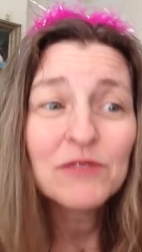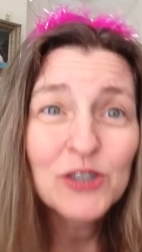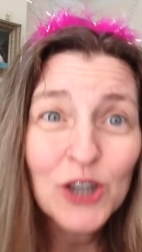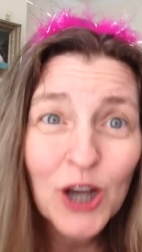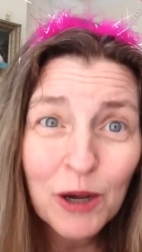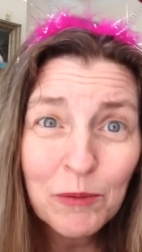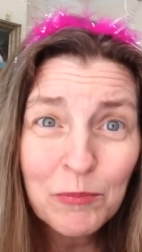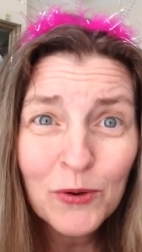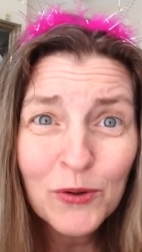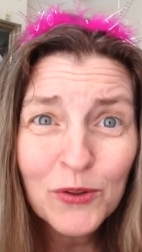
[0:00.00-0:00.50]

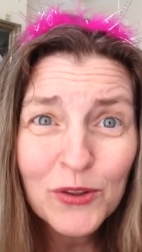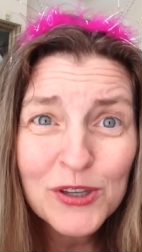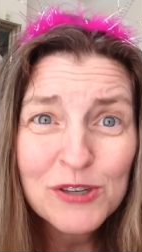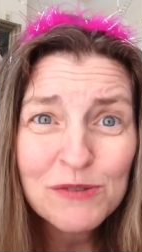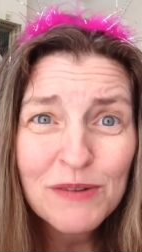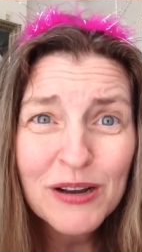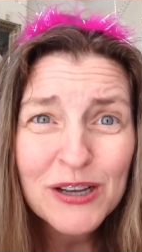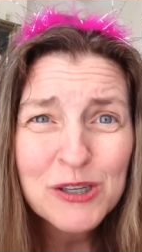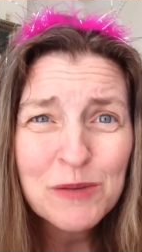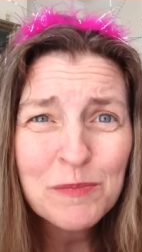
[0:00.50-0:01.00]
double
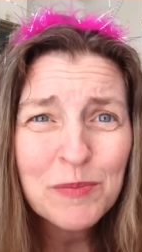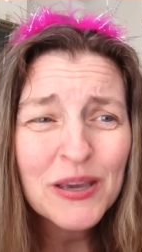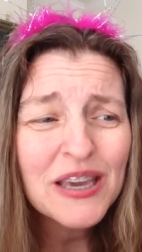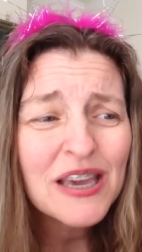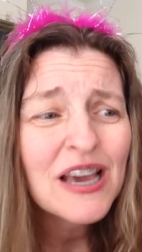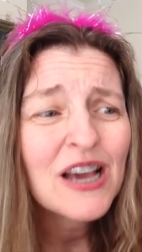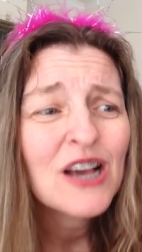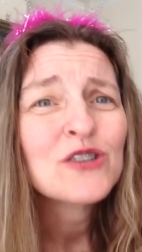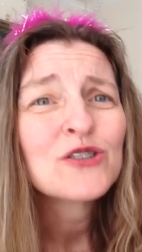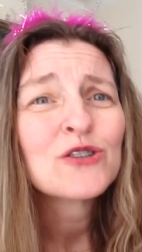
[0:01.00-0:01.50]
this
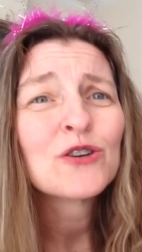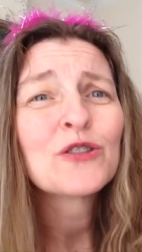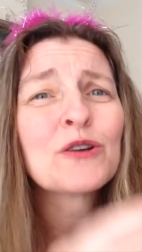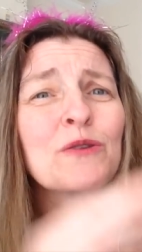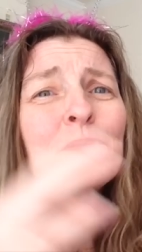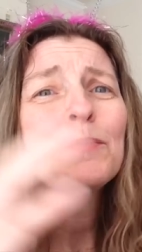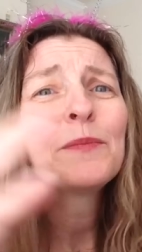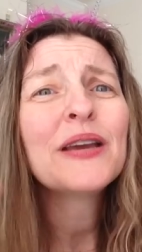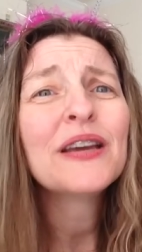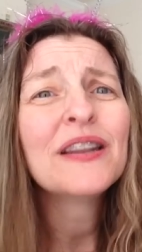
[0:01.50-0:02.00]
recipe so
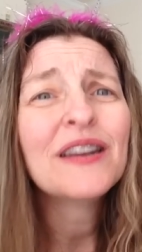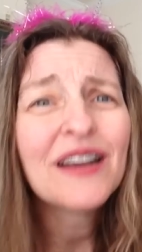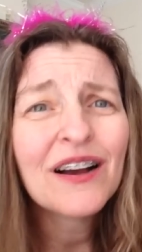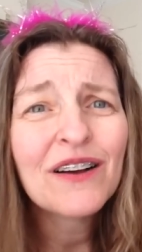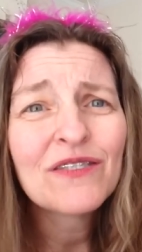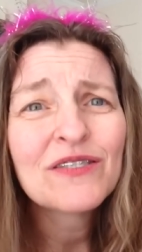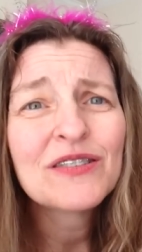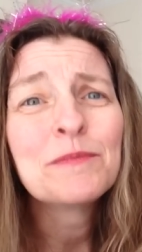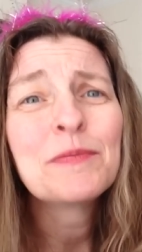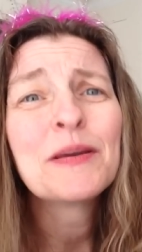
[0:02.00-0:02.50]
there would be
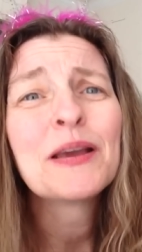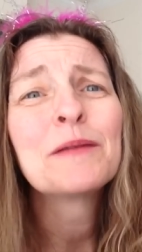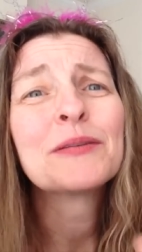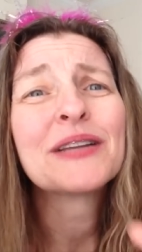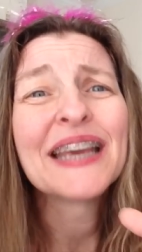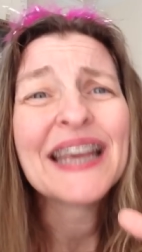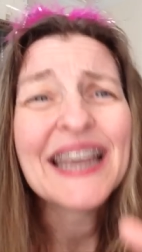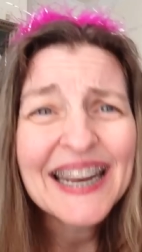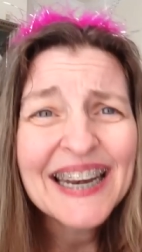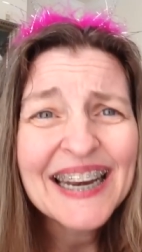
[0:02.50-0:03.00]
enough to be able
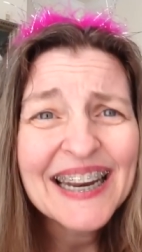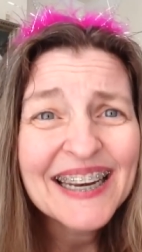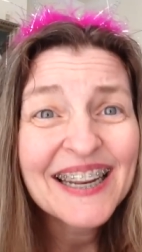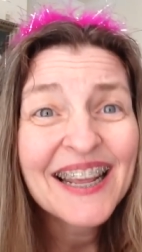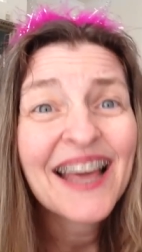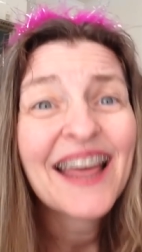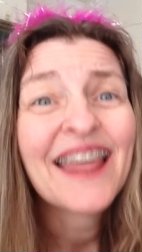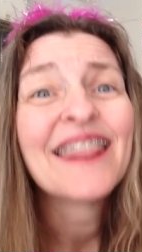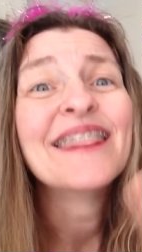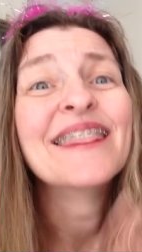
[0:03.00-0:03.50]
to eat it
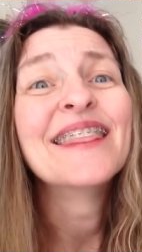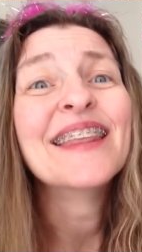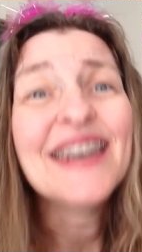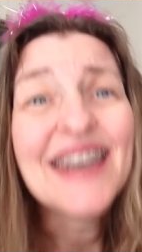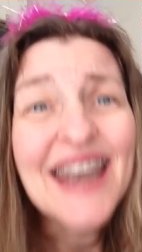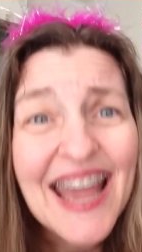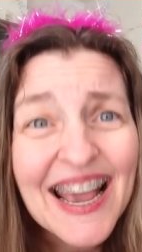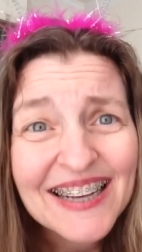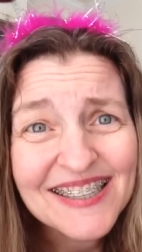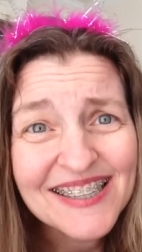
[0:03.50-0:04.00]
the
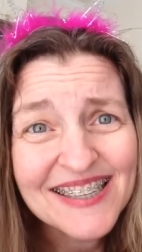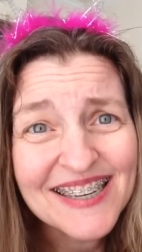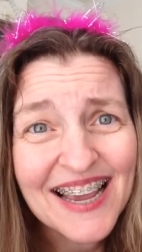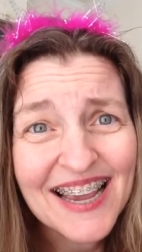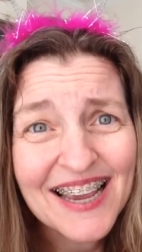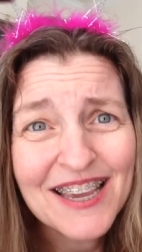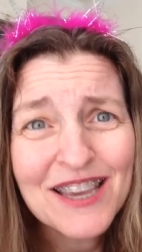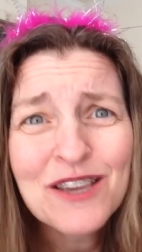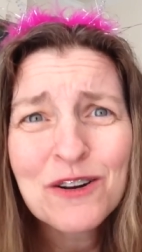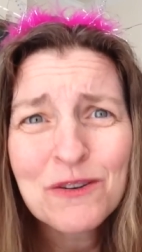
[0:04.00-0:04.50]
next
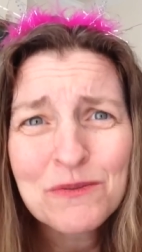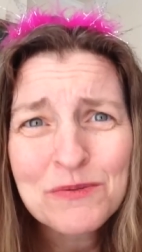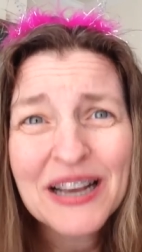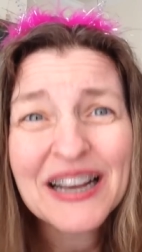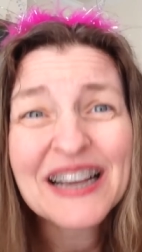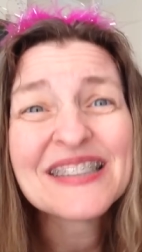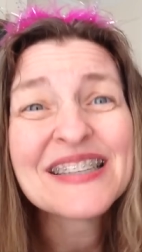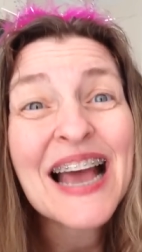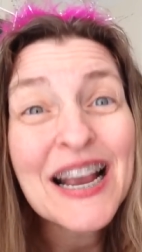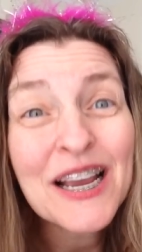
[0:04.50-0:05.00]
day. You know what I'm
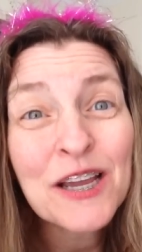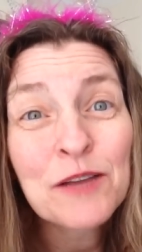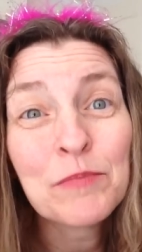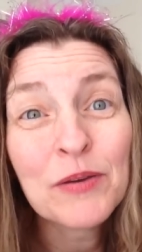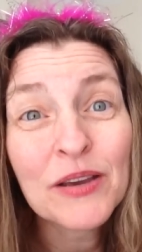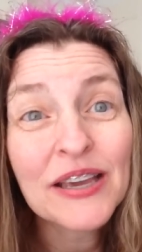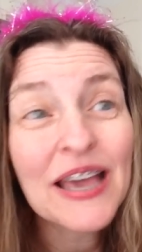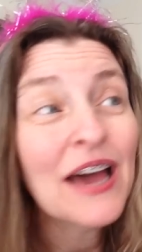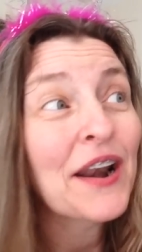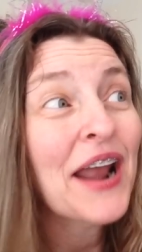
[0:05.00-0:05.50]
saying? Because I could
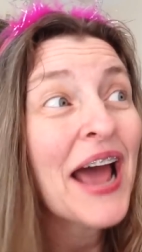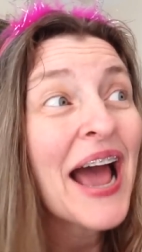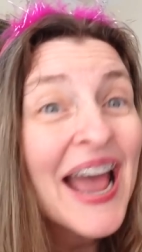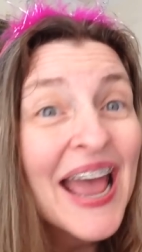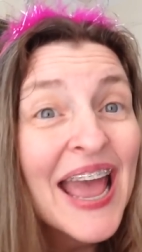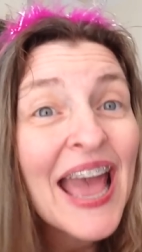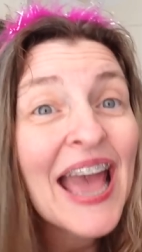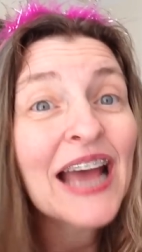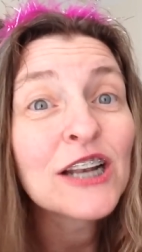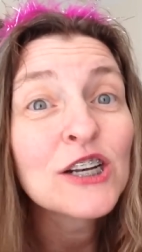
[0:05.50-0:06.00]
pick out, I
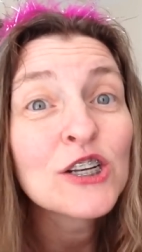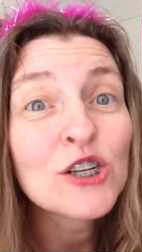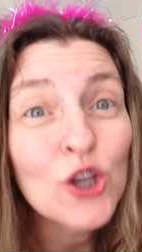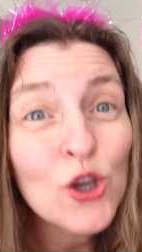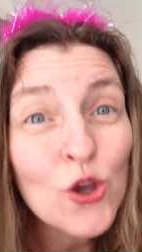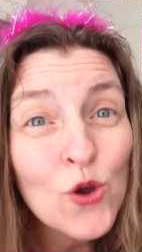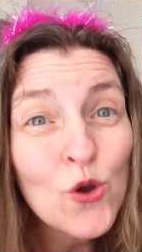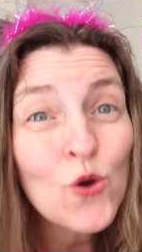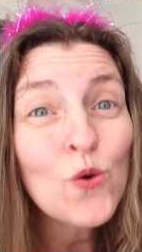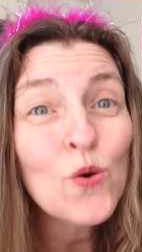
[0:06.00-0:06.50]
had
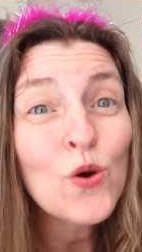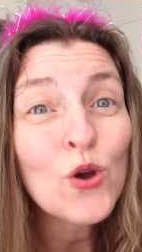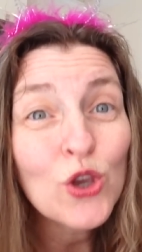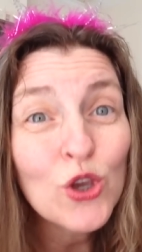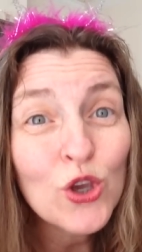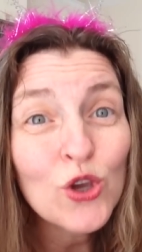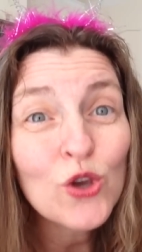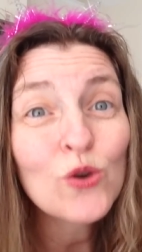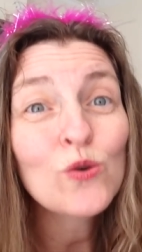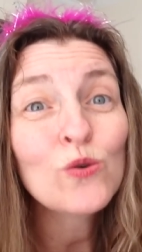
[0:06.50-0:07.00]
two
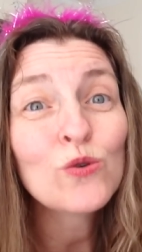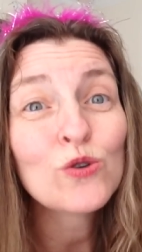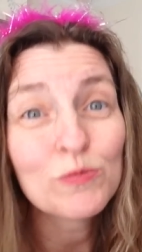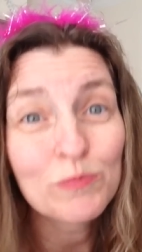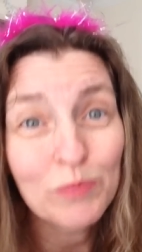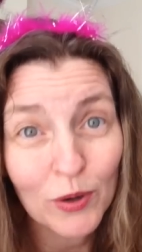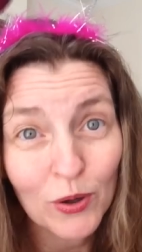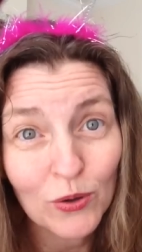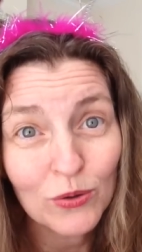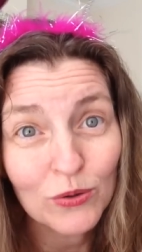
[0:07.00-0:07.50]

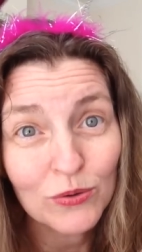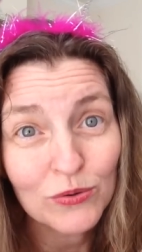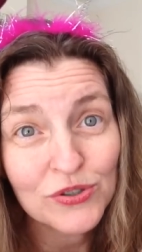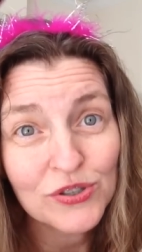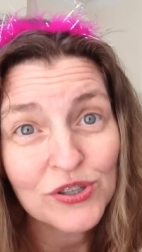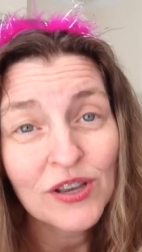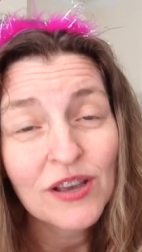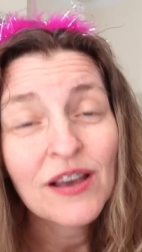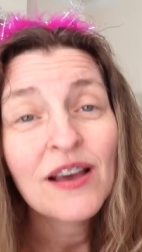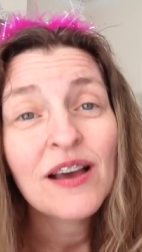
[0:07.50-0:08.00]
huge
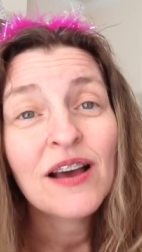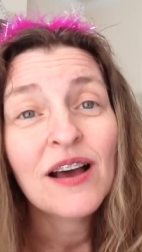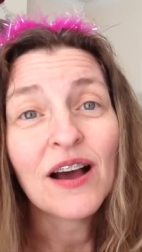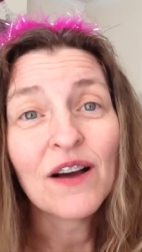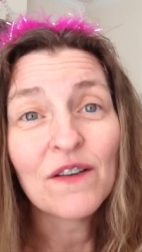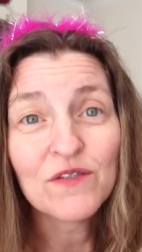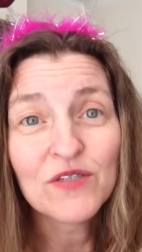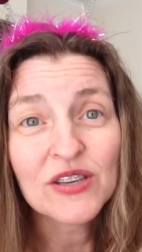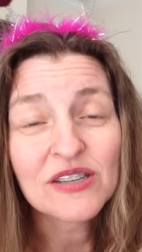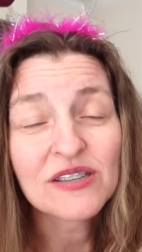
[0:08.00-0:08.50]
bowls
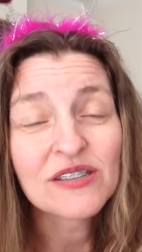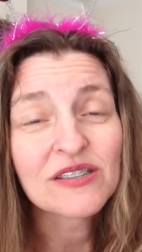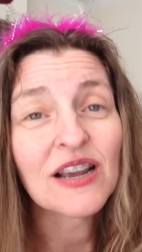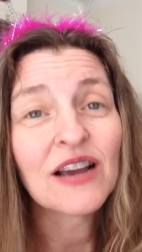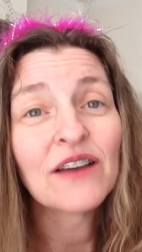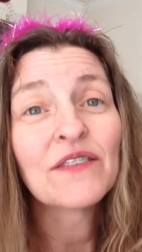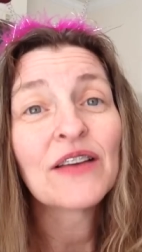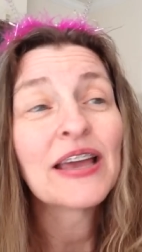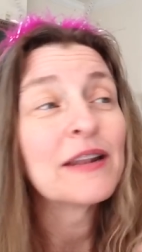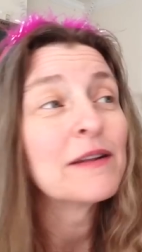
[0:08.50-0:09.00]
of this
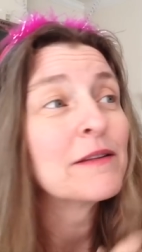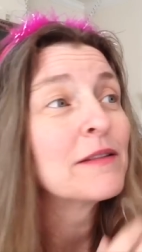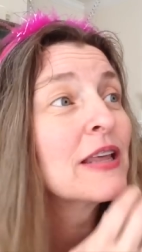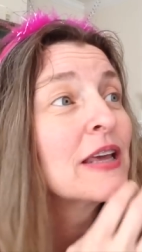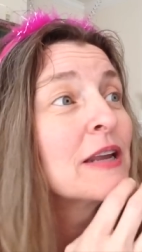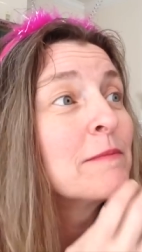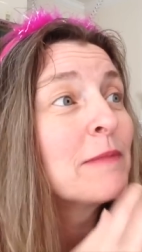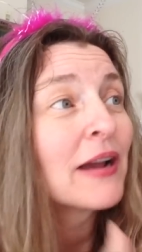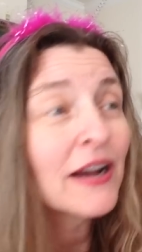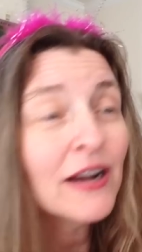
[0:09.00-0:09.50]
stuff. And
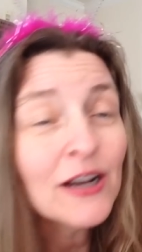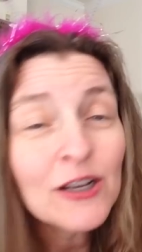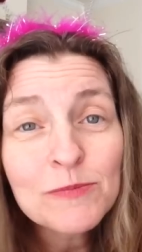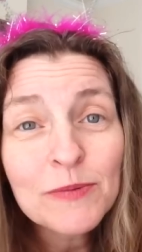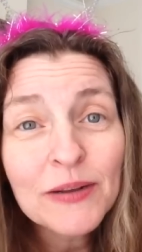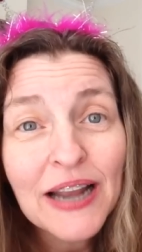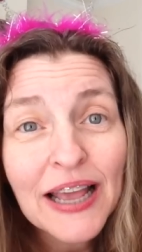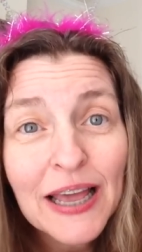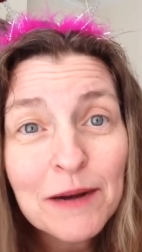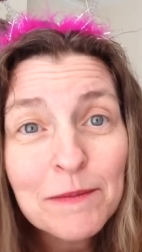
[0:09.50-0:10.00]
then my
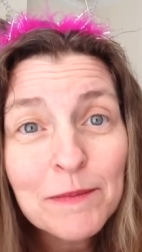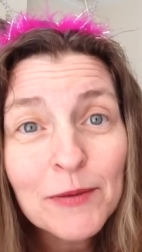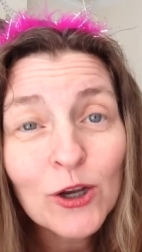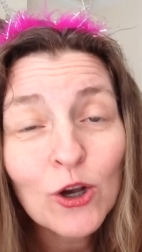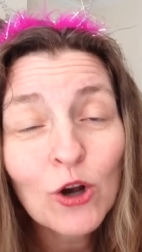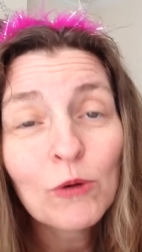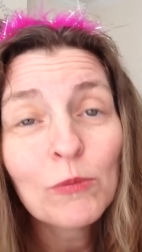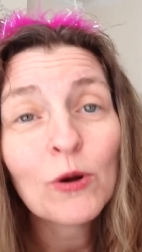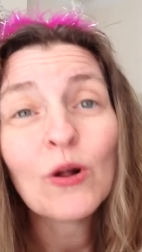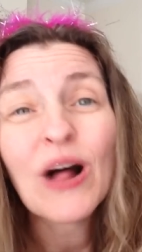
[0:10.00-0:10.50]
husband had a
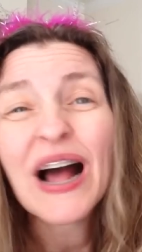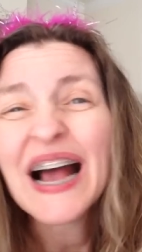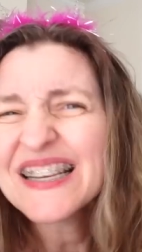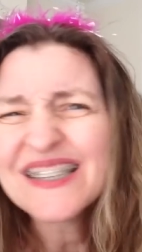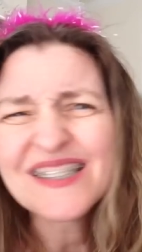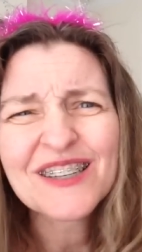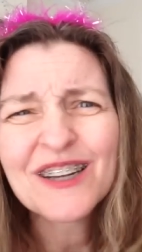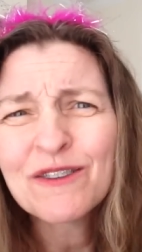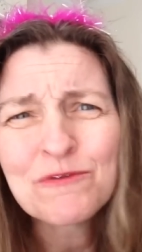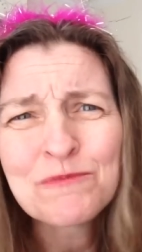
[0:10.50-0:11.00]
big old bowl. I
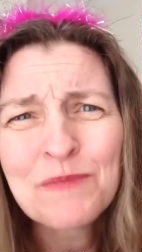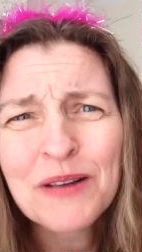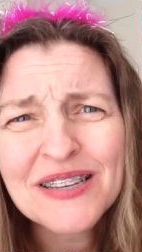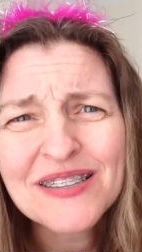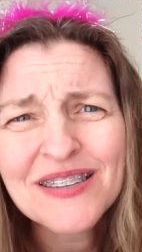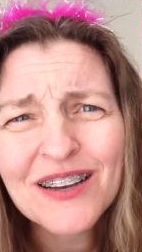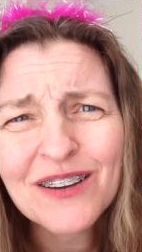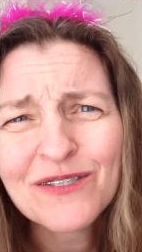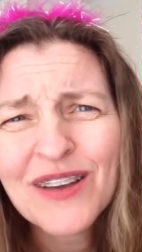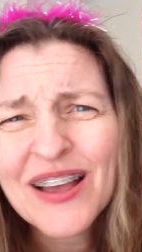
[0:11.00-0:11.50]
stuffed
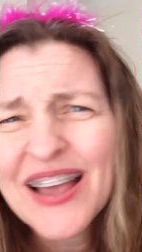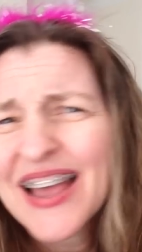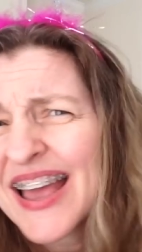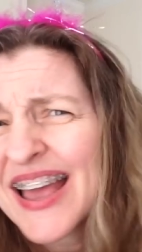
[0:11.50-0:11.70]
myself.